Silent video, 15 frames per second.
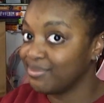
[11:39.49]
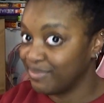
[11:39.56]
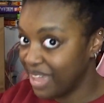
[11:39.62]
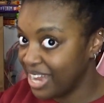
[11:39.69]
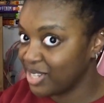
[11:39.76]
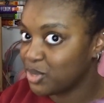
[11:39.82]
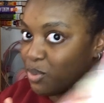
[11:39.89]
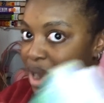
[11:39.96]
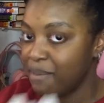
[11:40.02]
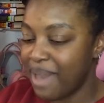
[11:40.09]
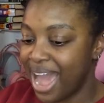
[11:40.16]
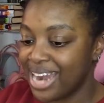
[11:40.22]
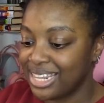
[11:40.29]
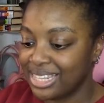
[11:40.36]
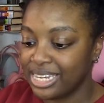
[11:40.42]
hence why I'm
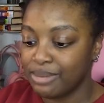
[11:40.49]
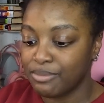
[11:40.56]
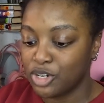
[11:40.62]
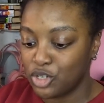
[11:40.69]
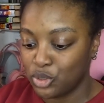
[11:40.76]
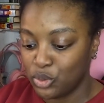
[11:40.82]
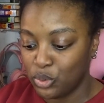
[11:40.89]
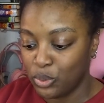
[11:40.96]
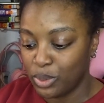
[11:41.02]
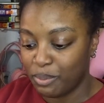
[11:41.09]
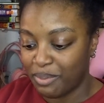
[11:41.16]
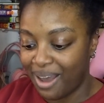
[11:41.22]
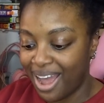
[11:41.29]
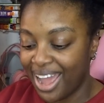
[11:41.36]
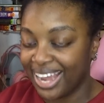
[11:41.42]
adding them to
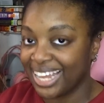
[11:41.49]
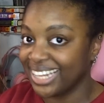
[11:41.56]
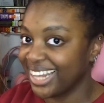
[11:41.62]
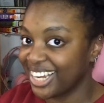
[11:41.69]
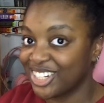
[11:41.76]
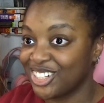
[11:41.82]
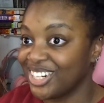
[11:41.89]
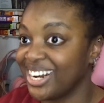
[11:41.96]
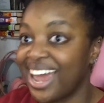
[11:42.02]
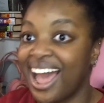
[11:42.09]
my collection.